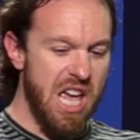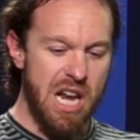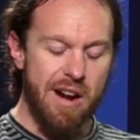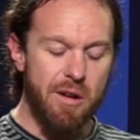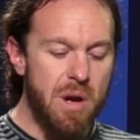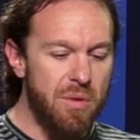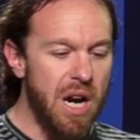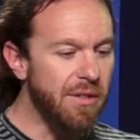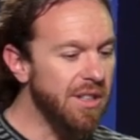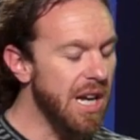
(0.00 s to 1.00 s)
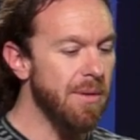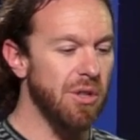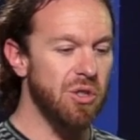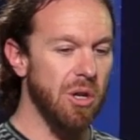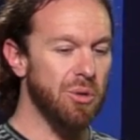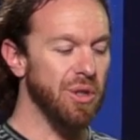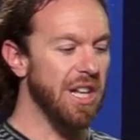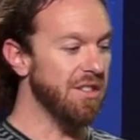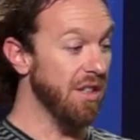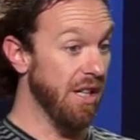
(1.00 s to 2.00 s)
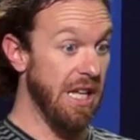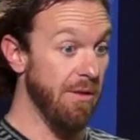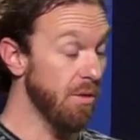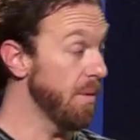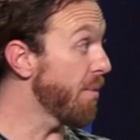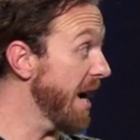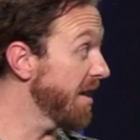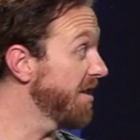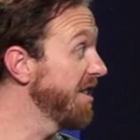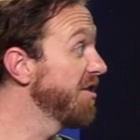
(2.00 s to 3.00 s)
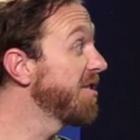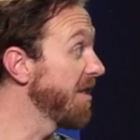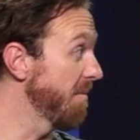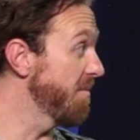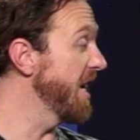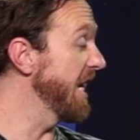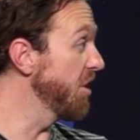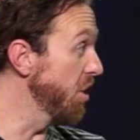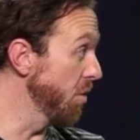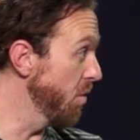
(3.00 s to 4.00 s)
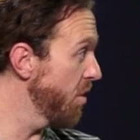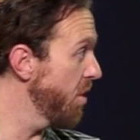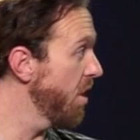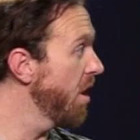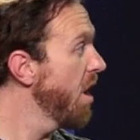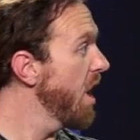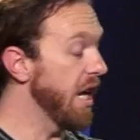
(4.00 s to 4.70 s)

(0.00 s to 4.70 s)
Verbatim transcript: And I remember every time I'd show up to a lesson, he would be practicing something new. Yeah.